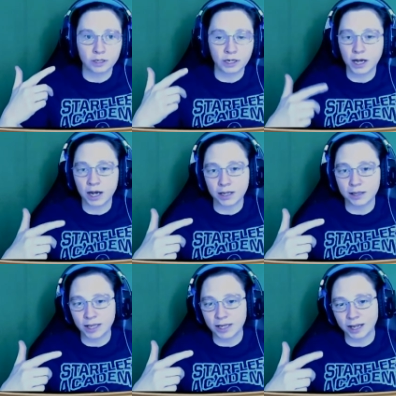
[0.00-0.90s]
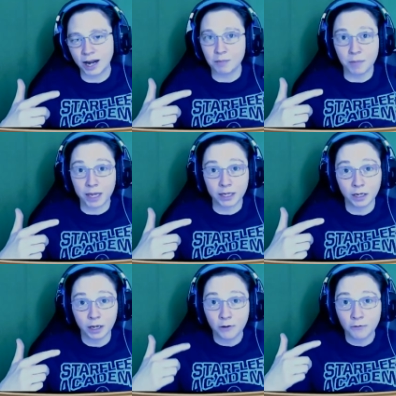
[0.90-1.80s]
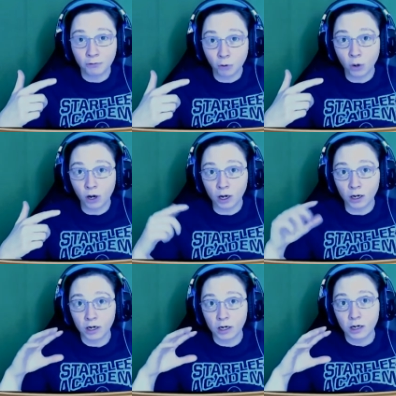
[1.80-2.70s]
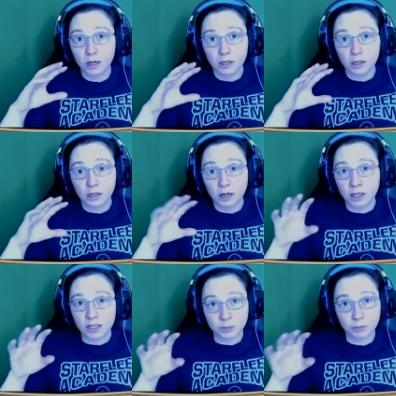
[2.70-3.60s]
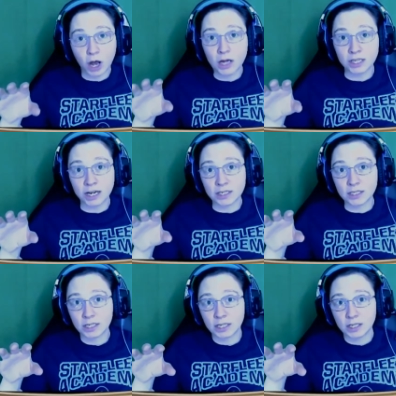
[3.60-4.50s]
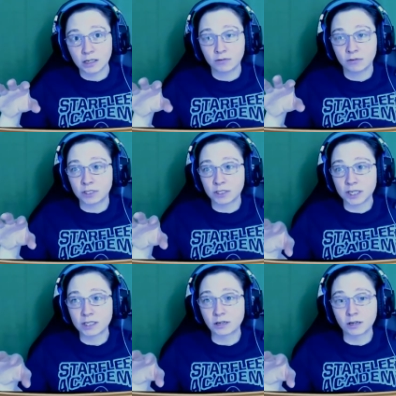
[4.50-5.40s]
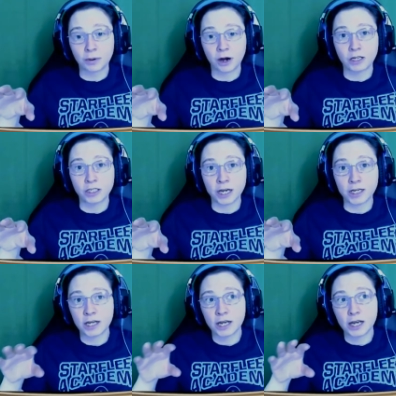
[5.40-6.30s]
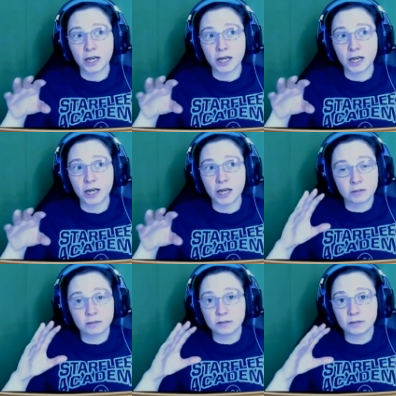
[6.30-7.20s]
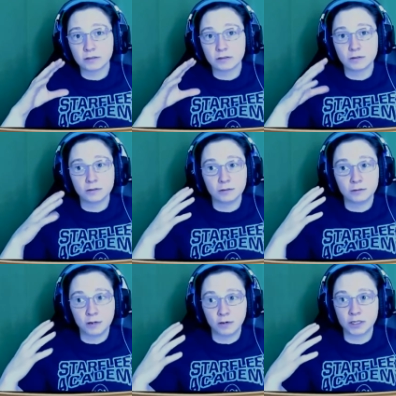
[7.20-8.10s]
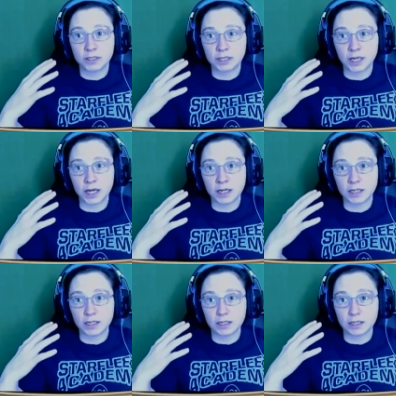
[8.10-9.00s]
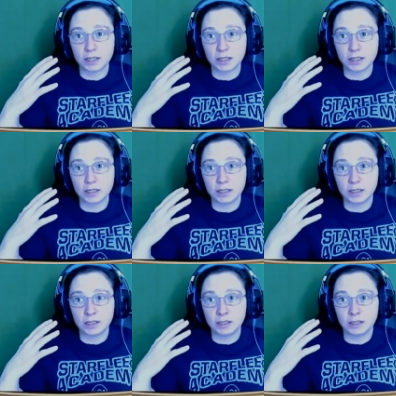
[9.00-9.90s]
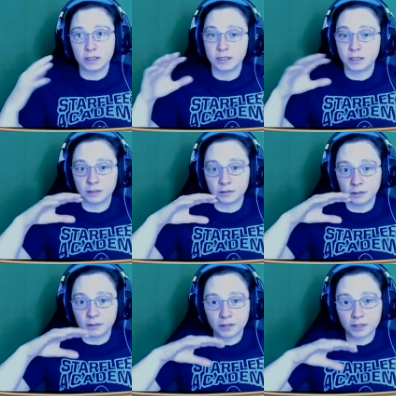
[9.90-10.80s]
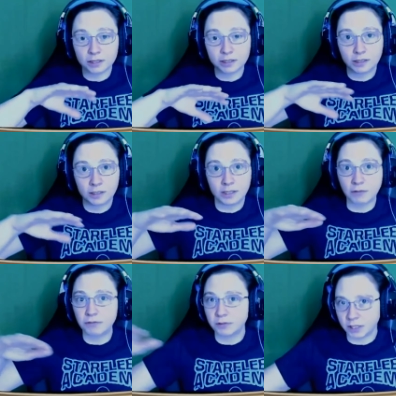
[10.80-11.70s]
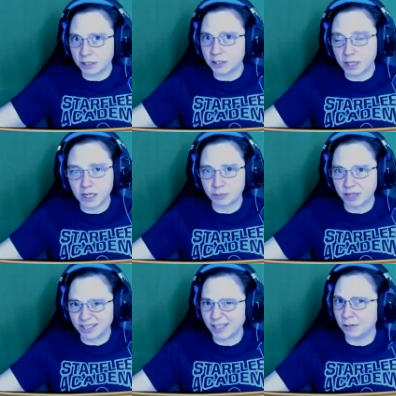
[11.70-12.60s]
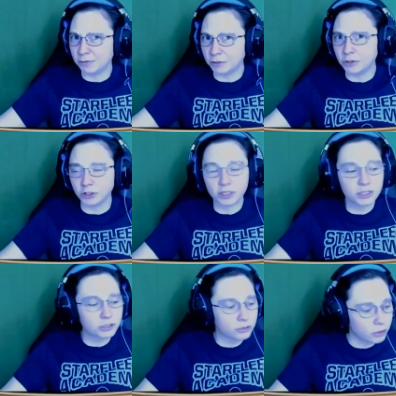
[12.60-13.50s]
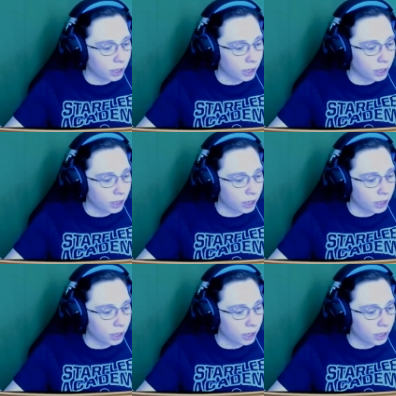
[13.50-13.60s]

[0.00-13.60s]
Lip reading: kind of thing that I made for this project, for this Kickstarter project, you'll notice that this definitely takes place in the future. This is